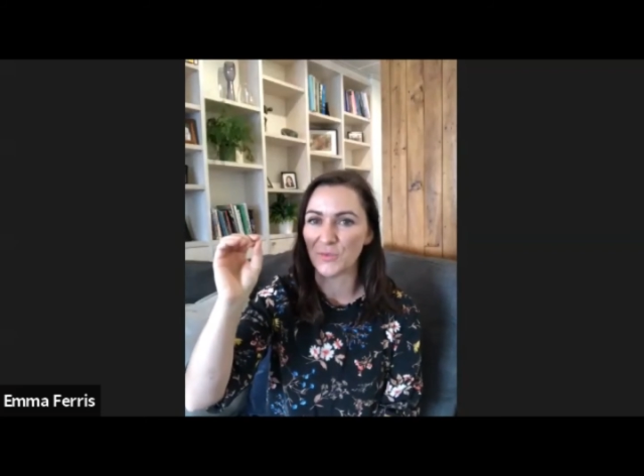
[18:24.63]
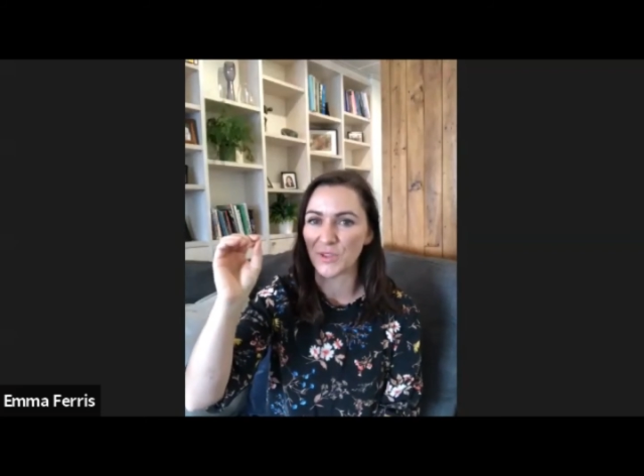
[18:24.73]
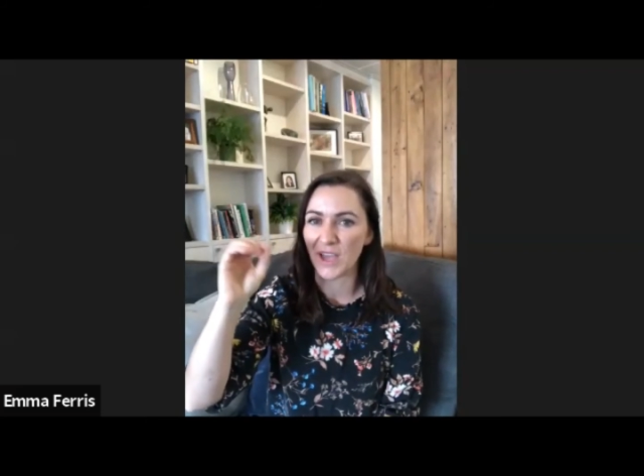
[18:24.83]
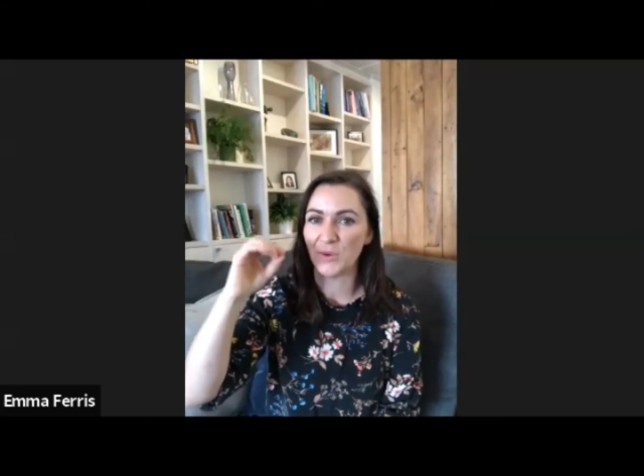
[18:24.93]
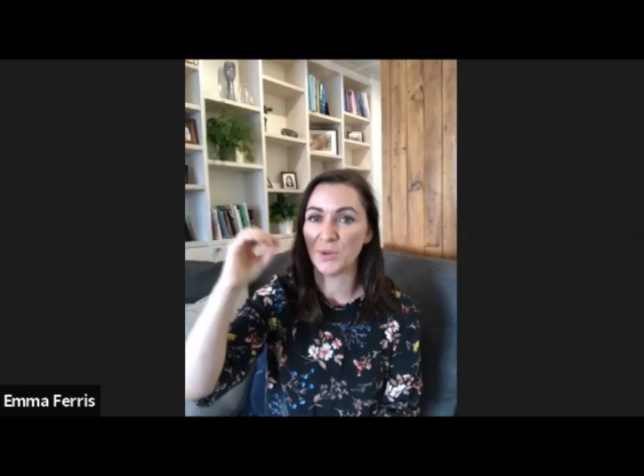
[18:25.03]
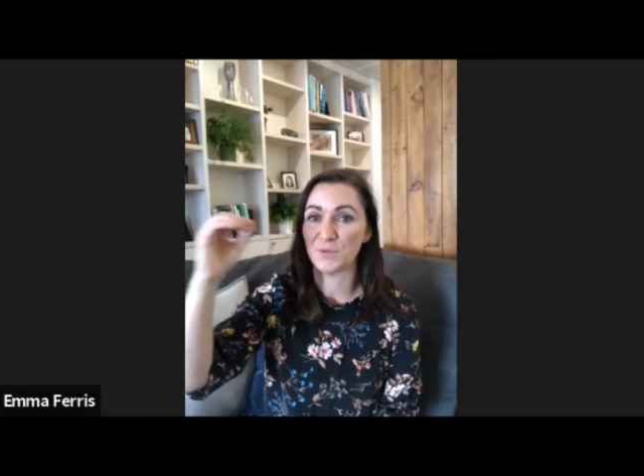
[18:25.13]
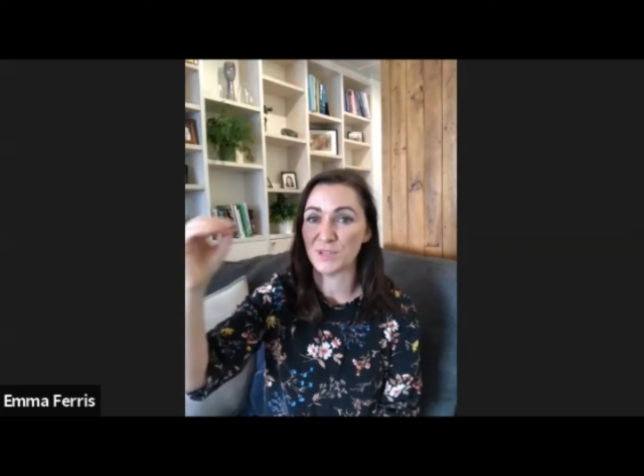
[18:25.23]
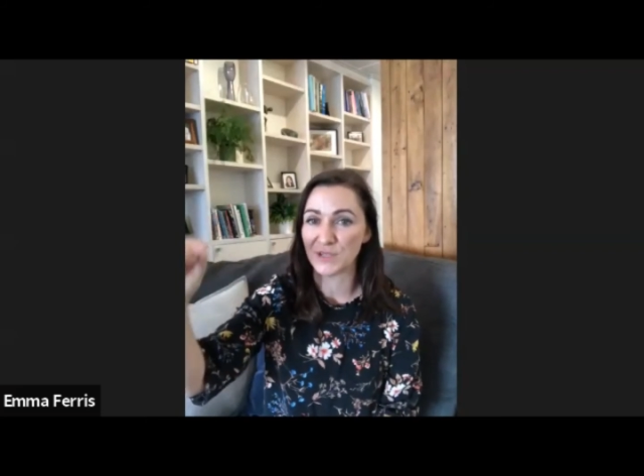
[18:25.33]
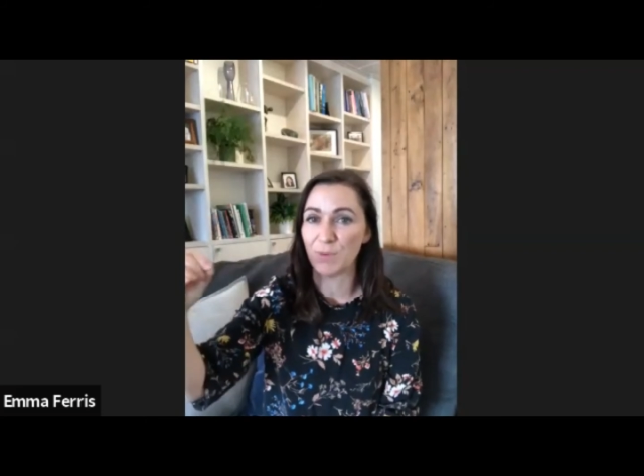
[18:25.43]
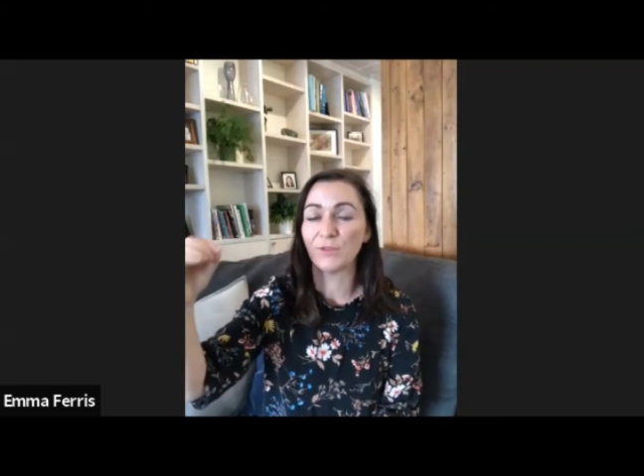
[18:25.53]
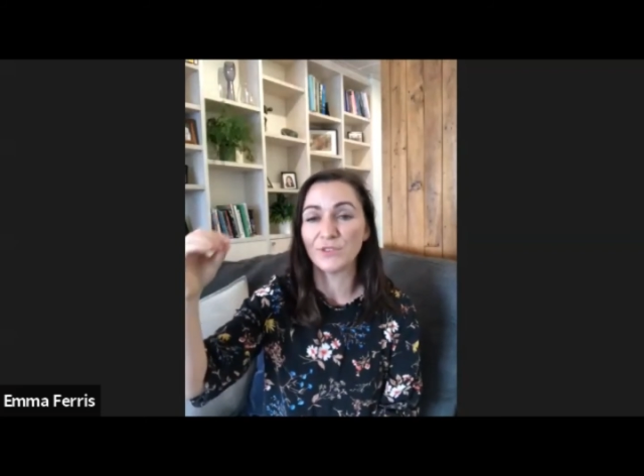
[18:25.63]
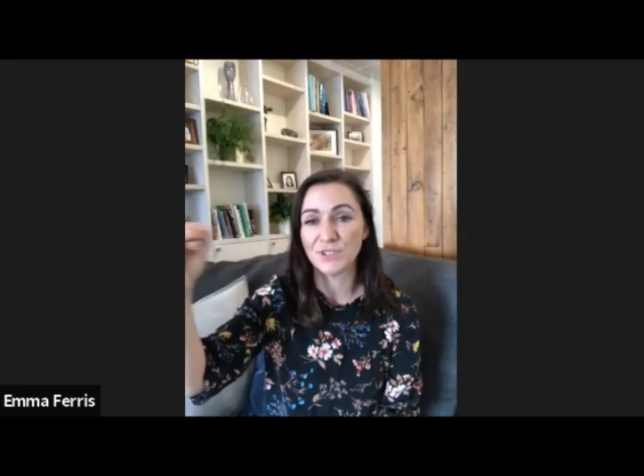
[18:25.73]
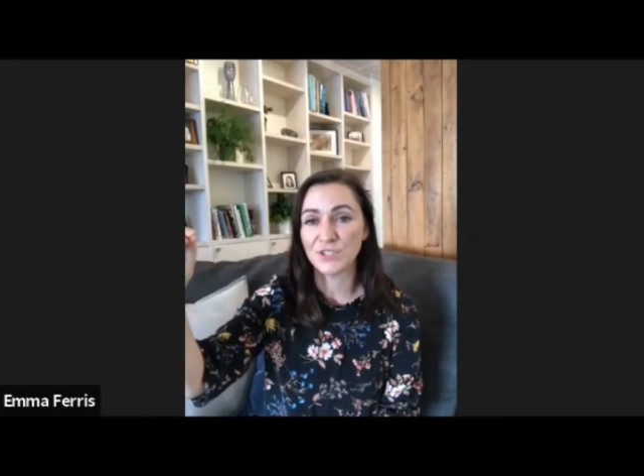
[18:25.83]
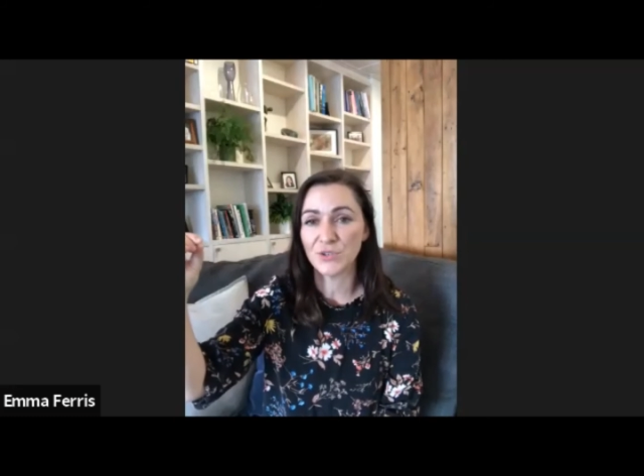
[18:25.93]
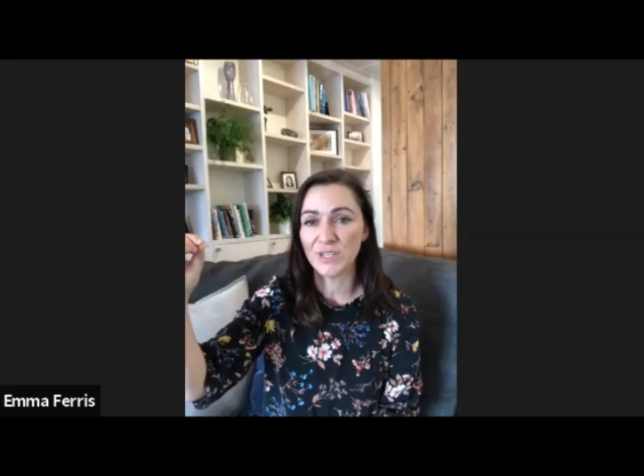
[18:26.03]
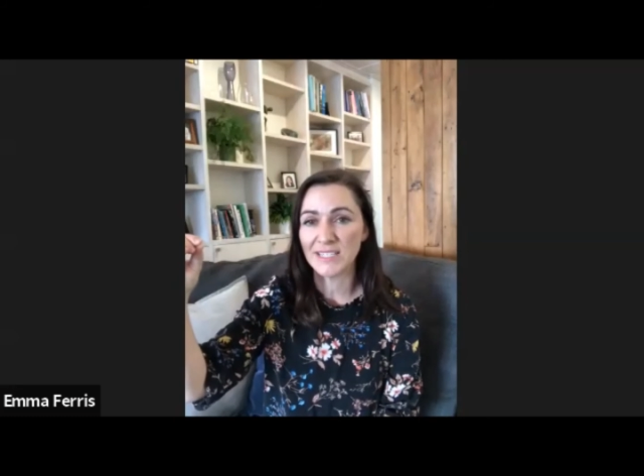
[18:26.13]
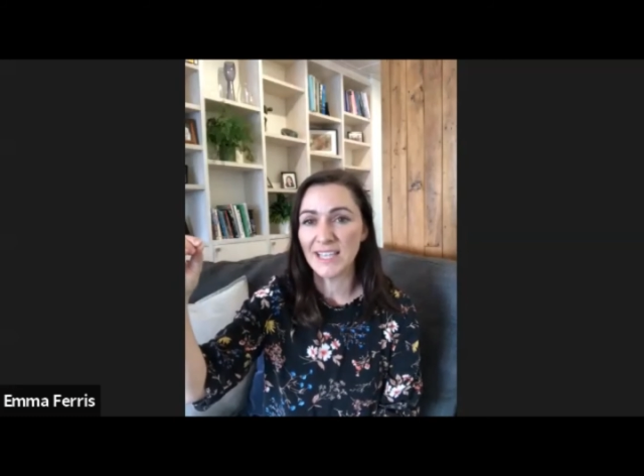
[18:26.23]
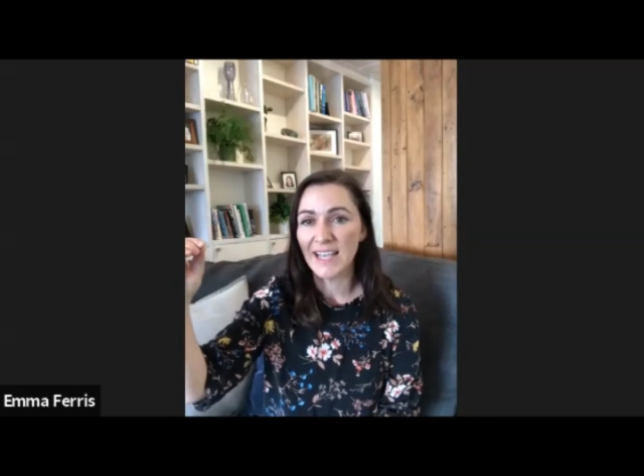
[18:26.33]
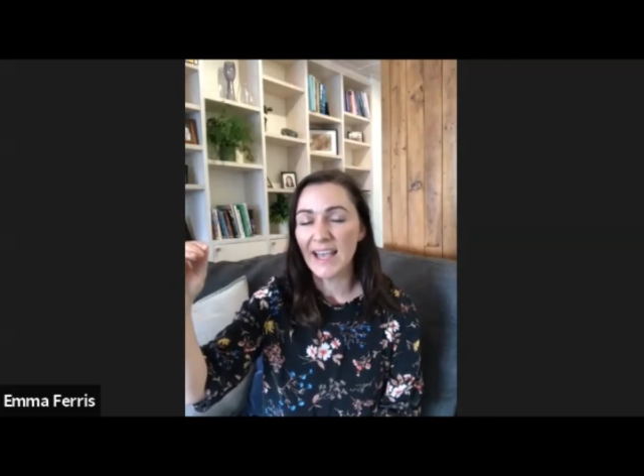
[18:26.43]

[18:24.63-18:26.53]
with how you're going to respond to stress.